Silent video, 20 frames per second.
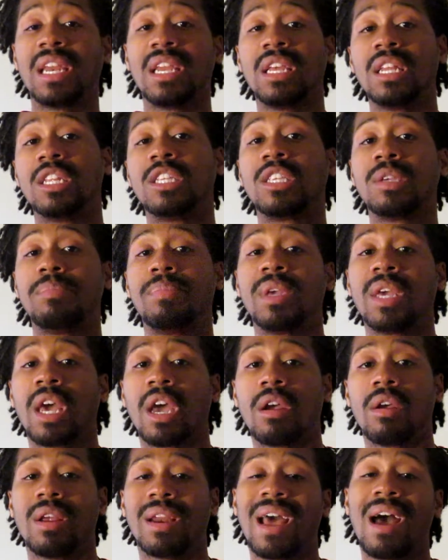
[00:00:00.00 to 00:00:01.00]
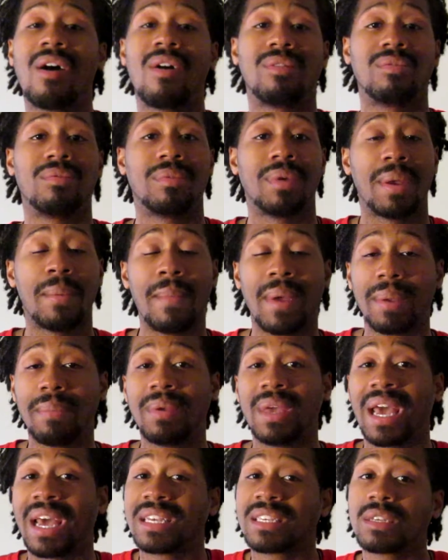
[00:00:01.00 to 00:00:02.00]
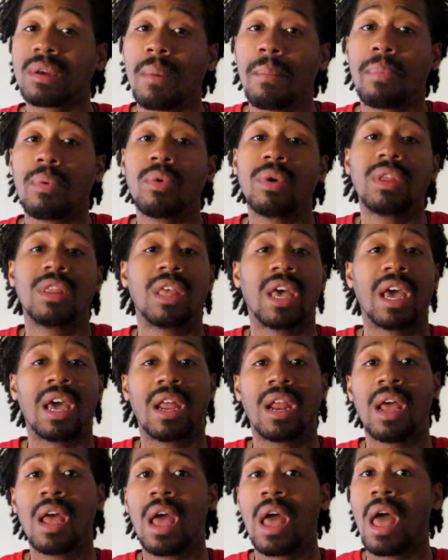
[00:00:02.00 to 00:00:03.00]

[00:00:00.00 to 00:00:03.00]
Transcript: needed to be carried out, and maybe at some point that